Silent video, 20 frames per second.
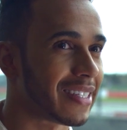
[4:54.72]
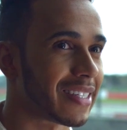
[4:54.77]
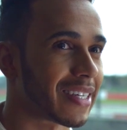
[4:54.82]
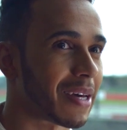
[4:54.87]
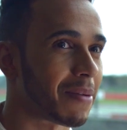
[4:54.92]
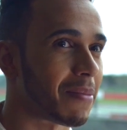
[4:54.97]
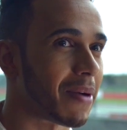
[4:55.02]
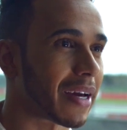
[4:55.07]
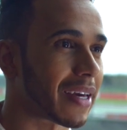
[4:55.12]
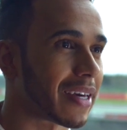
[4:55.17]
to
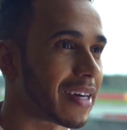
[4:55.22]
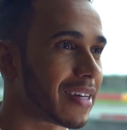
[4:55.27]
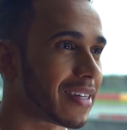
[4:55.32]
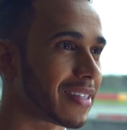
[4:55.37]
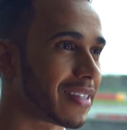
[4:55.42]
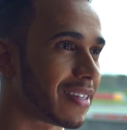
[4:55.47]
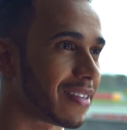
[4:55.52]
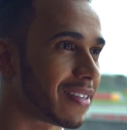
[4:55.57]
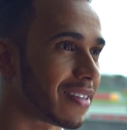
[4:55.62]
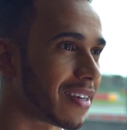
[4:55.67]
get back
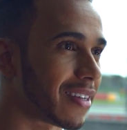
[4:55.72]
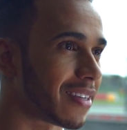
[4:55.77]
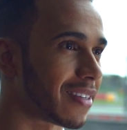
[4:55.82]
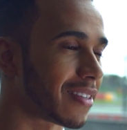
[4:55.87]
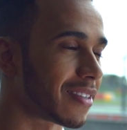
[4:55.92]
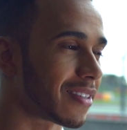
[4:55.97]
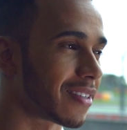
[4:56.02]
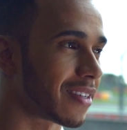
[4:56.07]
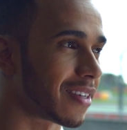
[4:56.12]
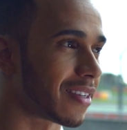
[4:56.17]
in and,
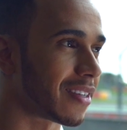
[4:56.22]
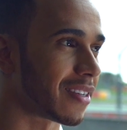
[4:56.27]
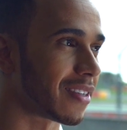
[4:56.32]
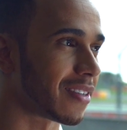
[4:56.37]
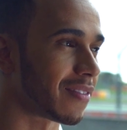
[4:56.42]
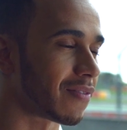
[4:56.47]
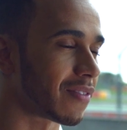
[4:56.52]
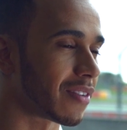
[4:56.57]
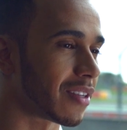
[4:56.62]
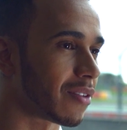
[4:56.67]
and,
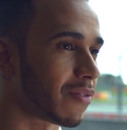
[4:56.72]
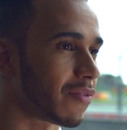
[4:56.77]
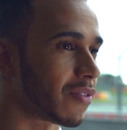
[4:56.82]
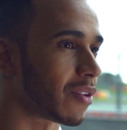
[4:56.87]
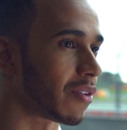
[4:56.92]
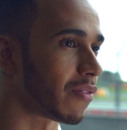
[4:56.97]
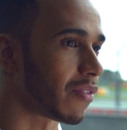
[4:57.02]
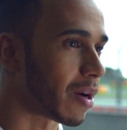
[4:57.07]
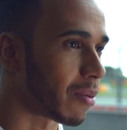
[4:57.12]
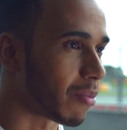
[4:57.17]
and
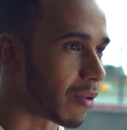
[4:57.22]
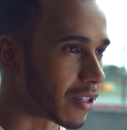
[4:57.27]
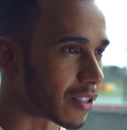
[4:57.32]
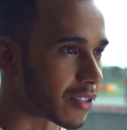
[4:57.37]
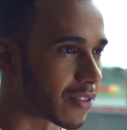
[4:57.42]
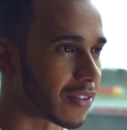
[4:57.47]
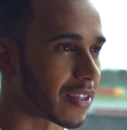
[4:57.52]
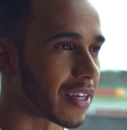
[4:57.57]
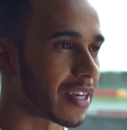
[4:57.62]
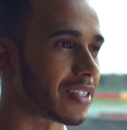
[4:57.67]
the
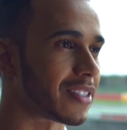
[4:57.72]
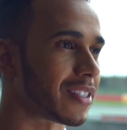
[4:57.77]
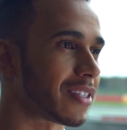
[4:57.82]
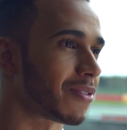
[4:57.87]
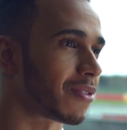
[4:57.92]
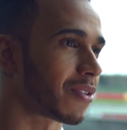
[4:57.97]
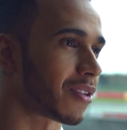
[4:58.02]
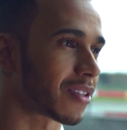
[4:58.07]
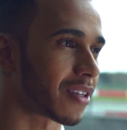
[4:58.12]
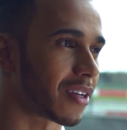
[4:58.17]
vibration of the engine
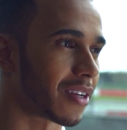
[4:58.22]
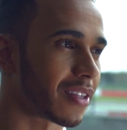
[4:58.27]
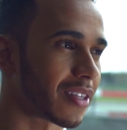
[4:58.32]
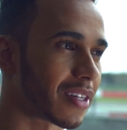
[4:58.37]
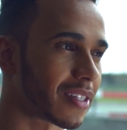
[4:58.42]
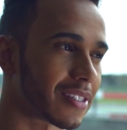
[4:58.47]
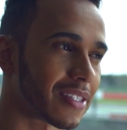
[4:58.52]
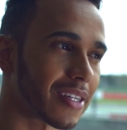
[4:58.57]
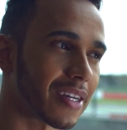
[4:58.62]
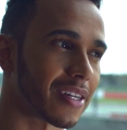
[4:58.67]
and all those kind of
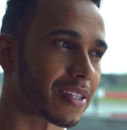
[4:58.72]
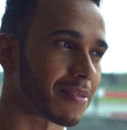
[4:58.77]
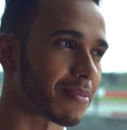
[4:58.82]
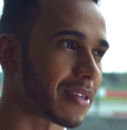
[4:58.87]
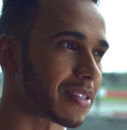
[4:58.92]
things, yeah, it's